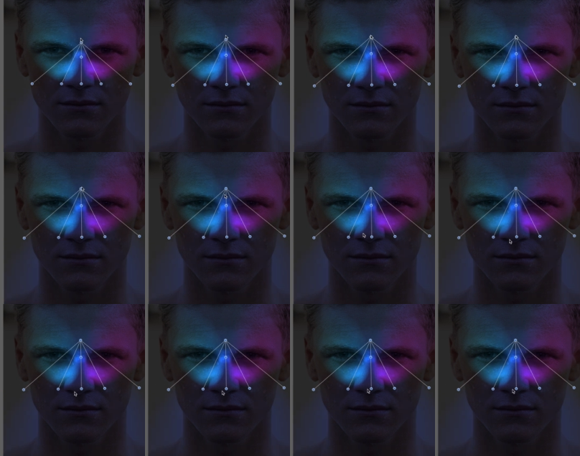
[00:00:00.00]

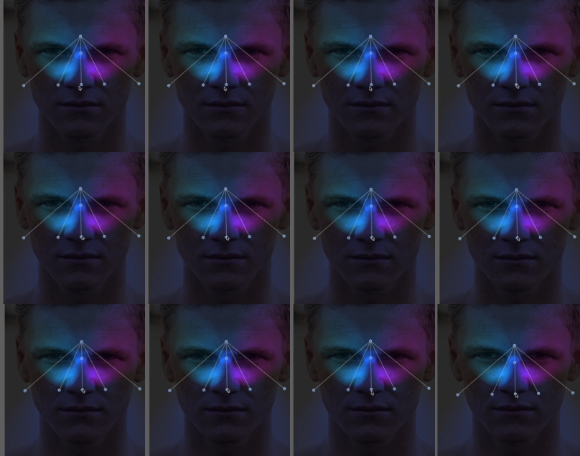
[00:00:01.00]

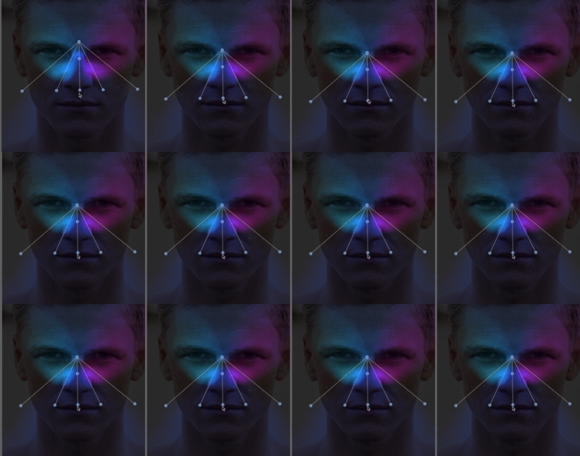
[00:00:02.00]
Nothing is said.